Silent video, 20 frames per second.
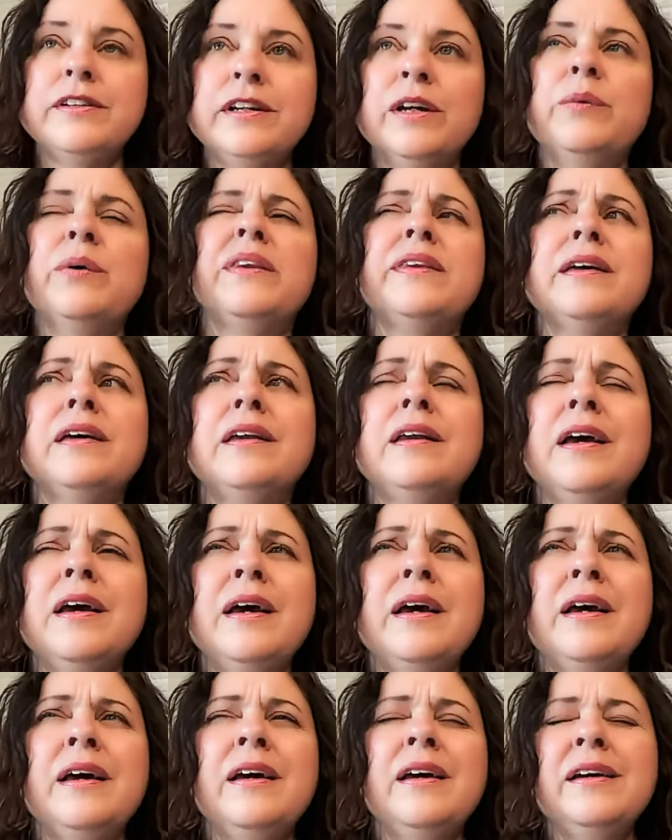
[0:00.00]
deal with it
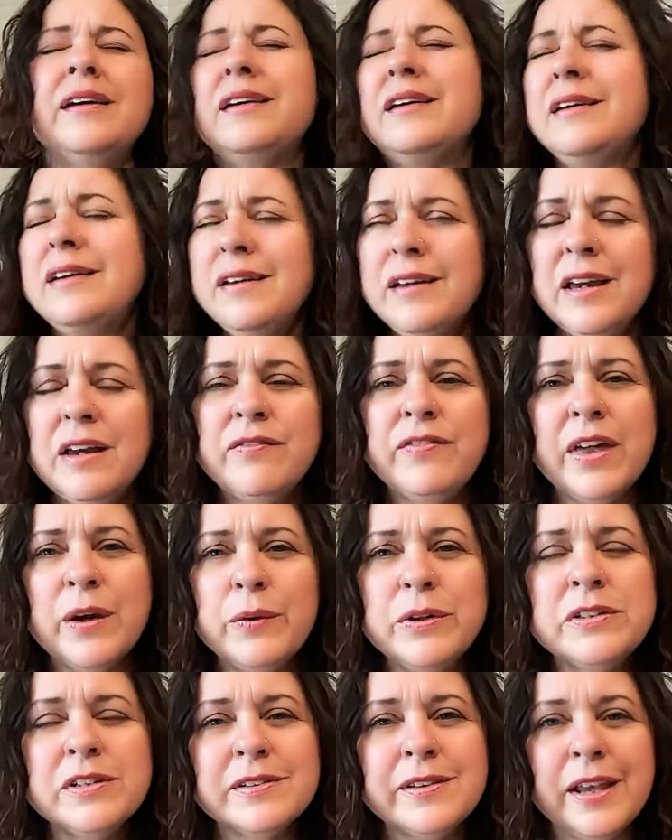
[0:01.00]
if they
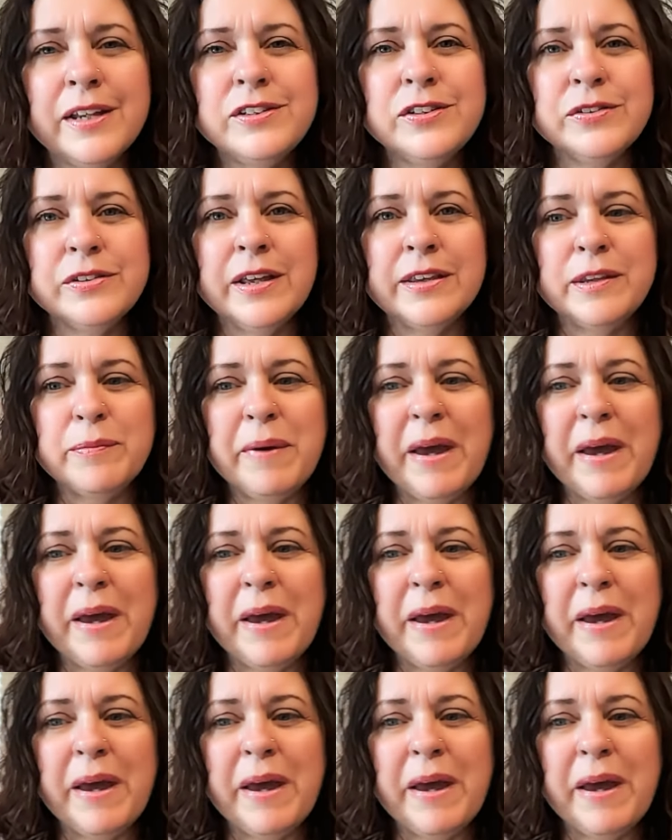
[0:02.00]
would just let you set the